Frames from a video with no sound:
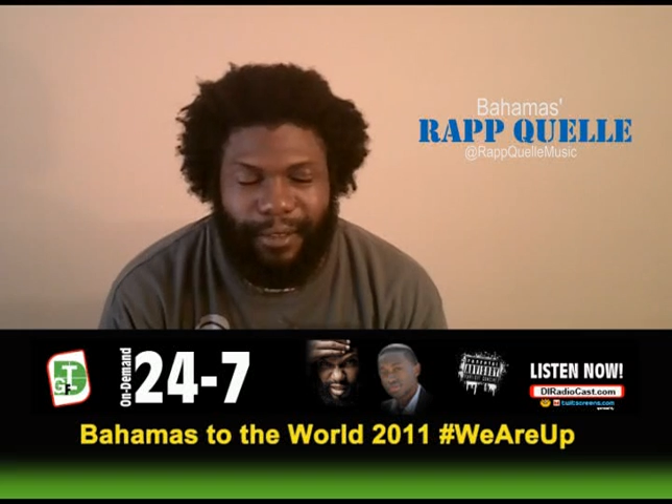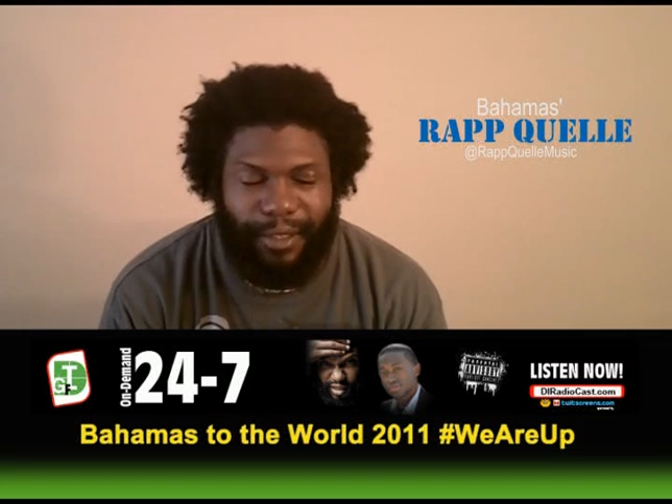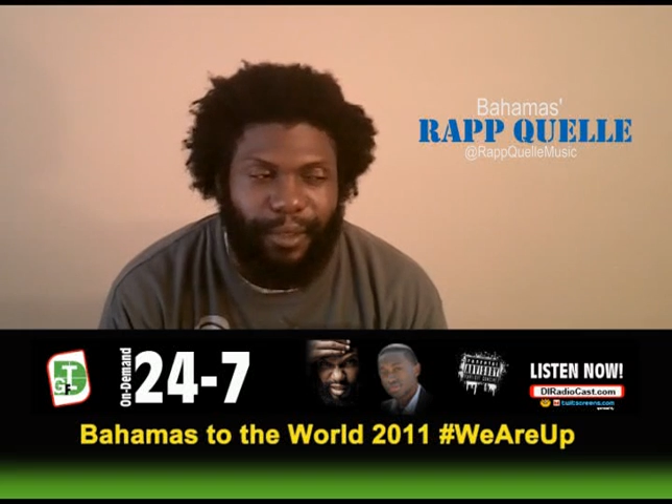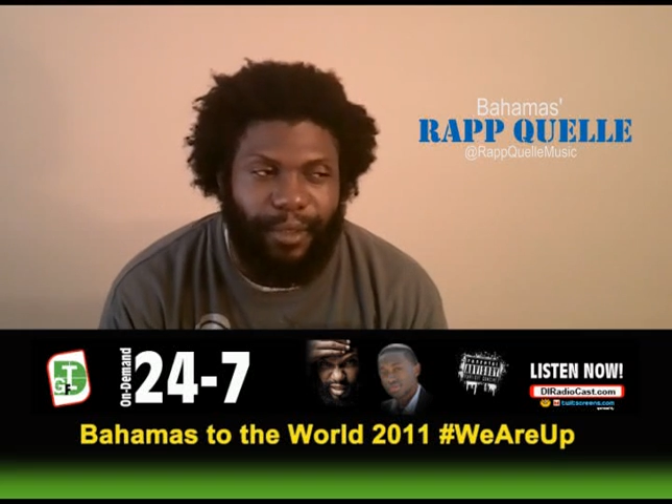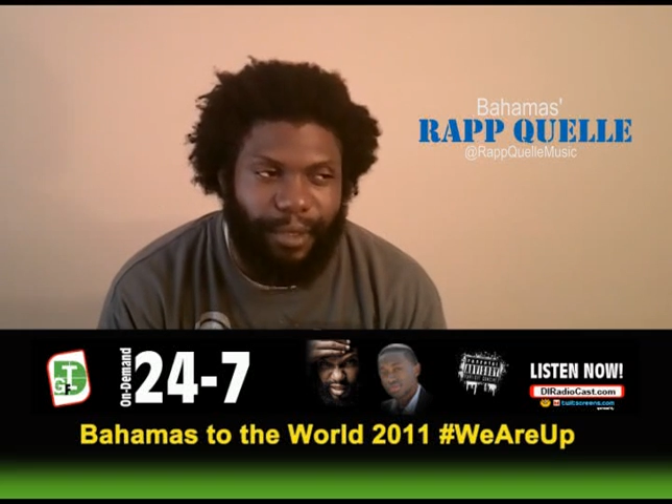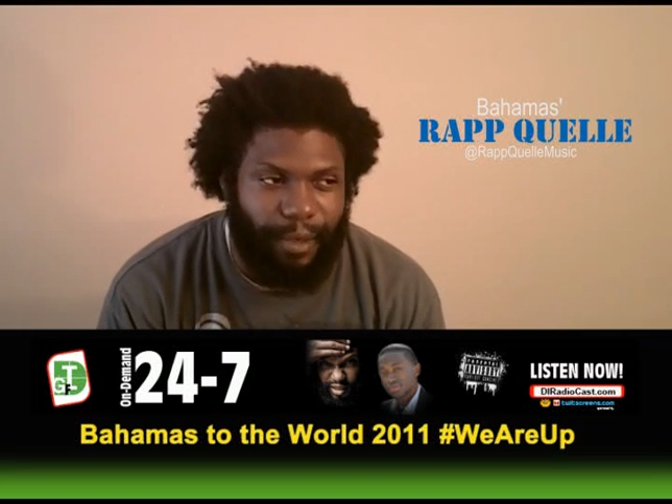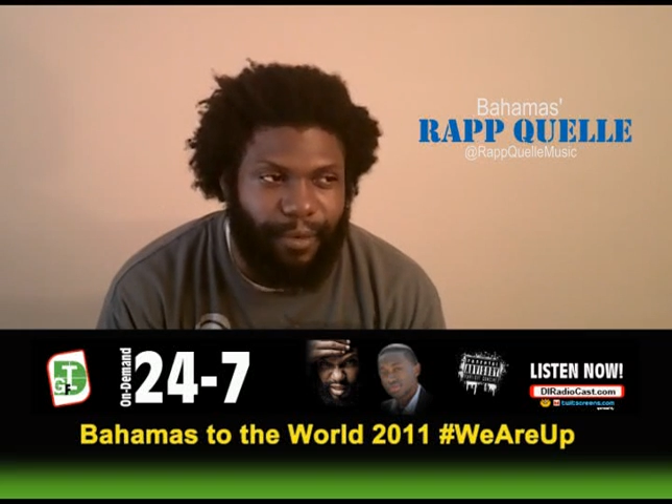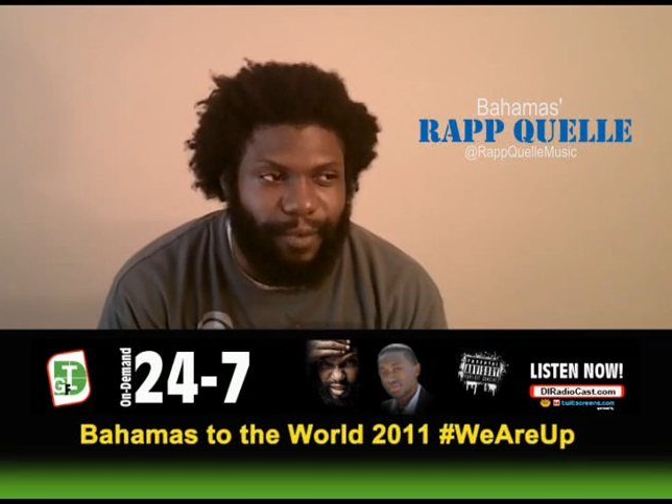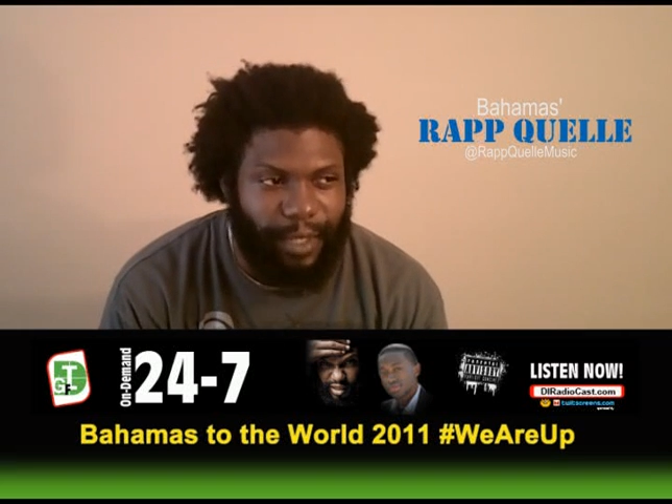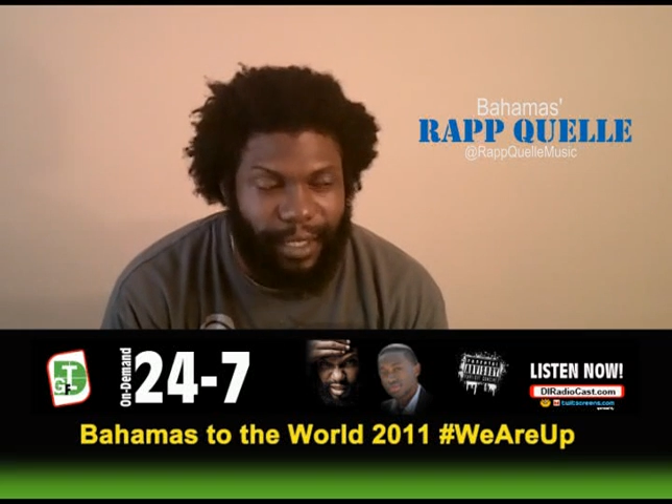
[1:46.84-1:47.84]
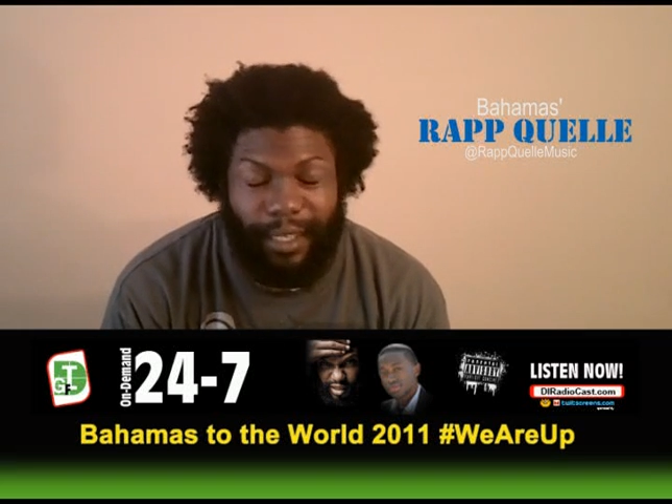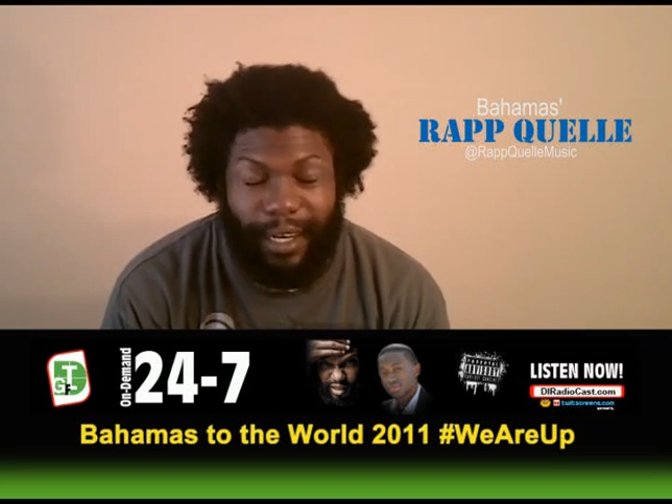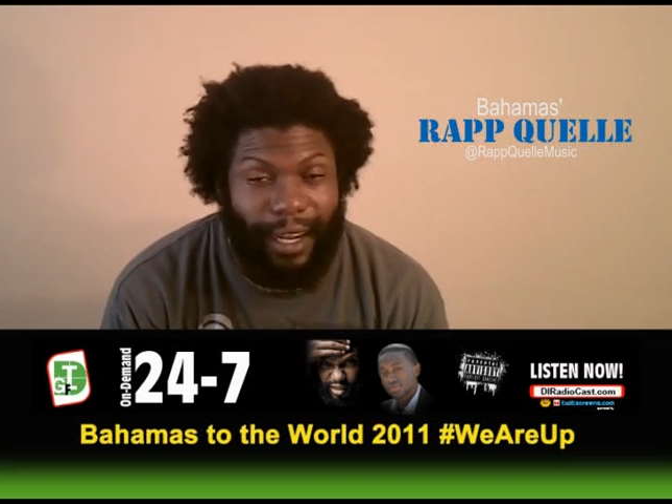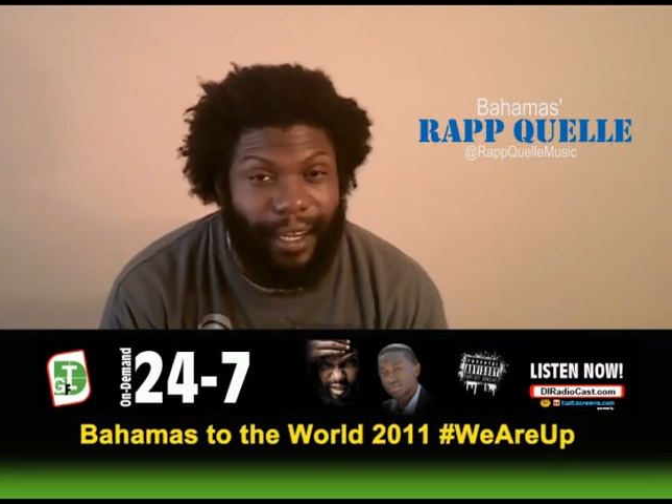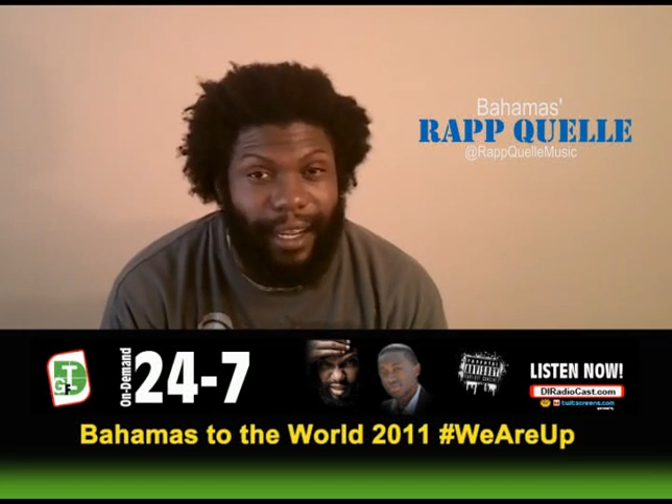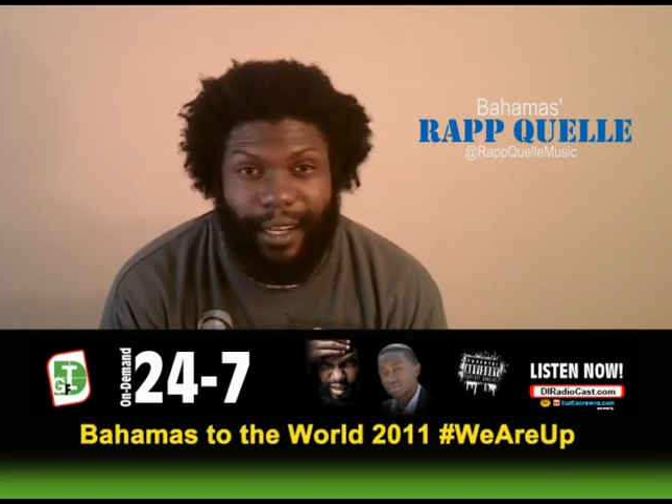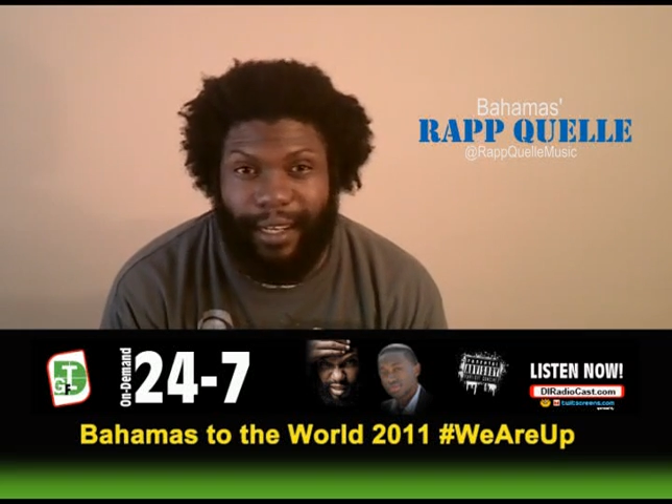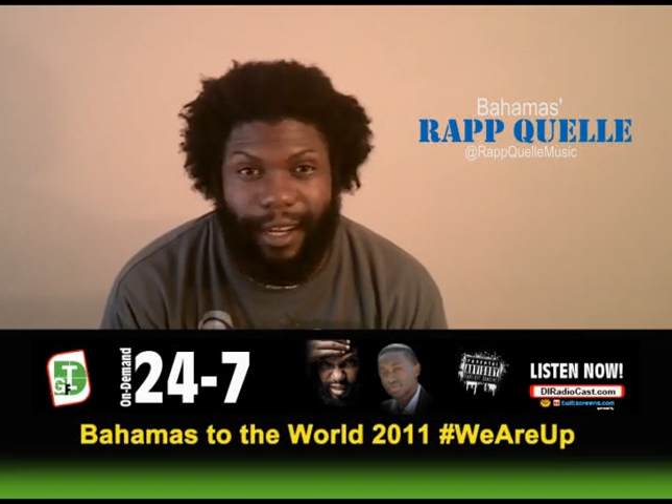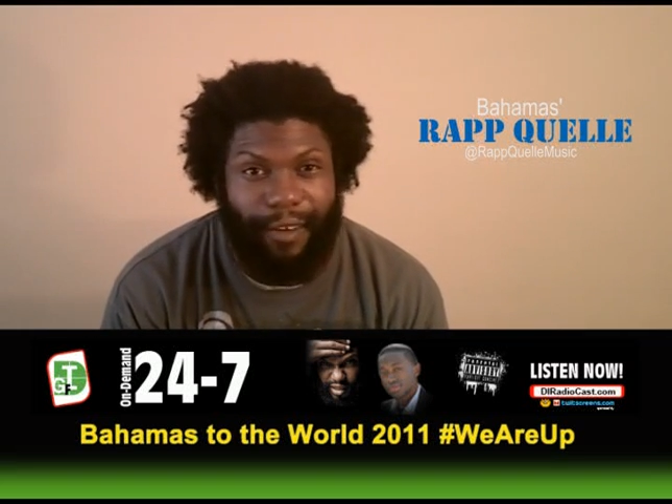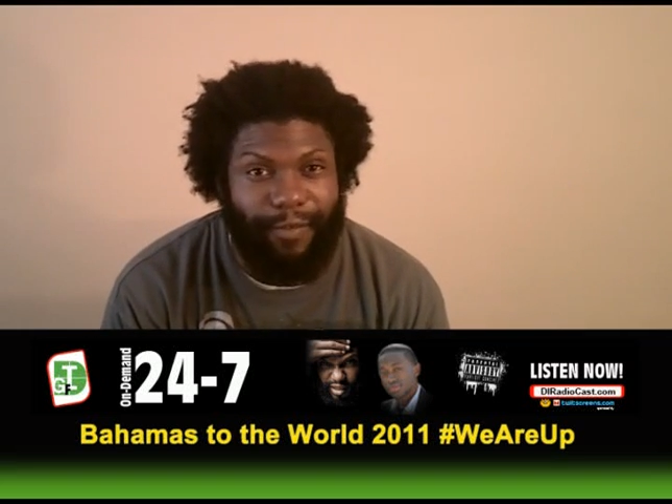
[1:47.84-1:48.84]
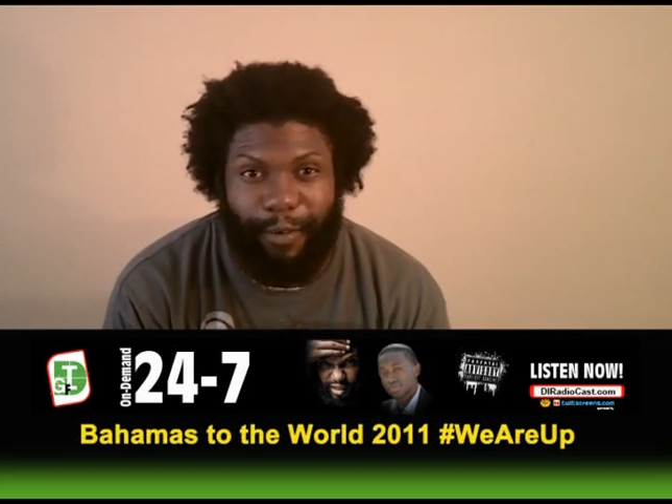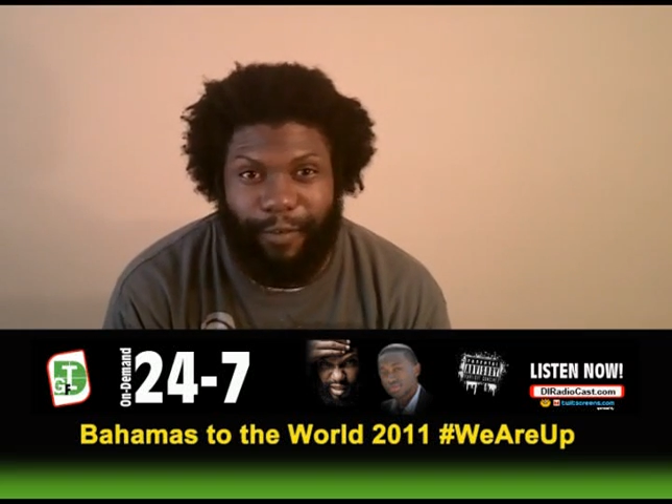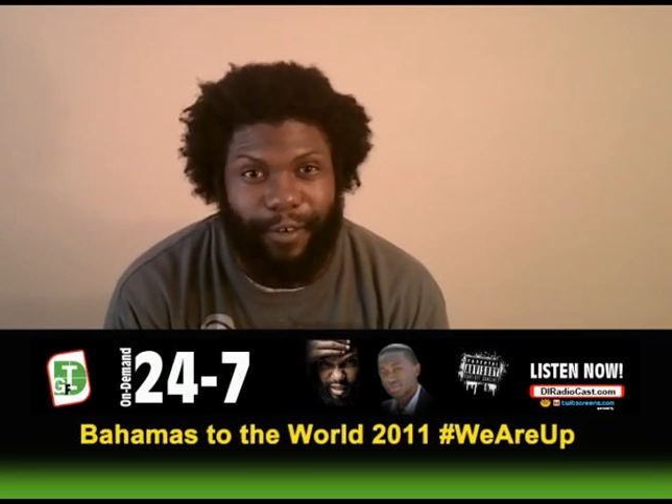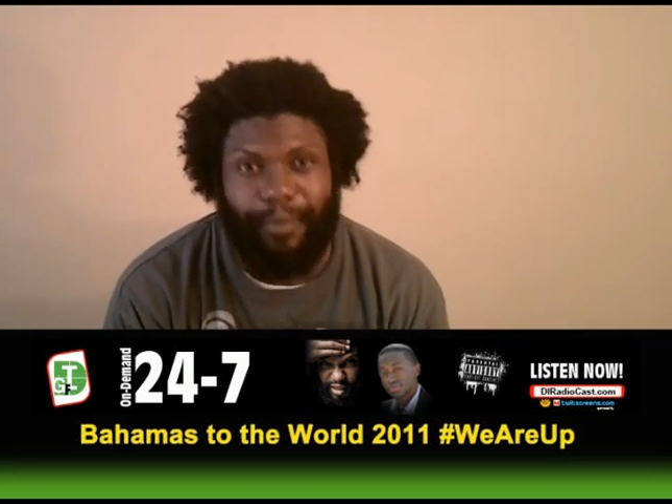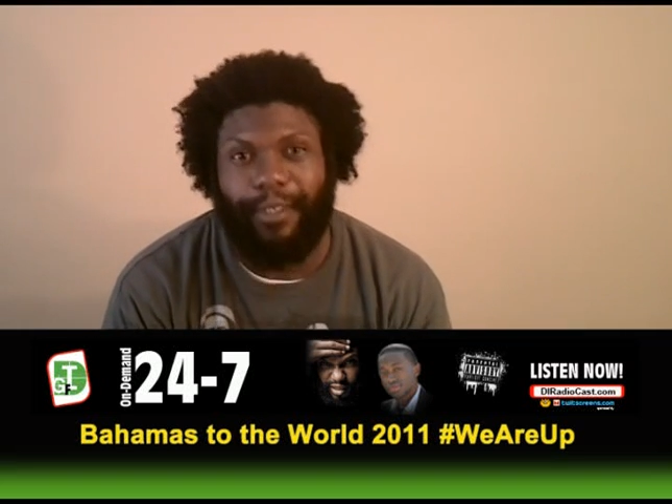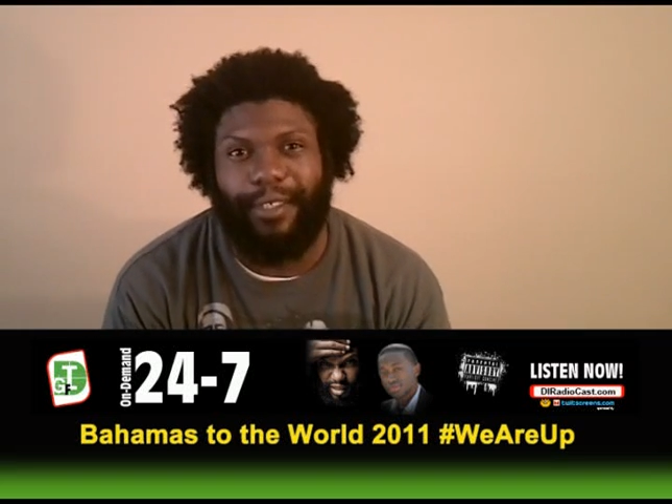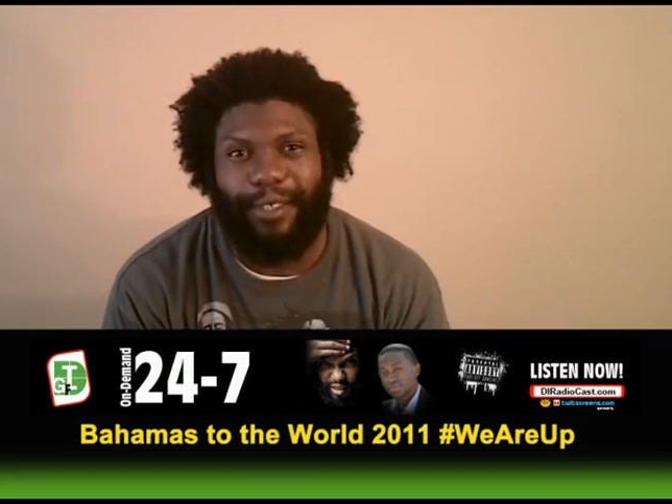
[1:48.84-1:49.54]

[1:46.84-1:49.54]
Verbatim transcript: So it was really good, and I love performing.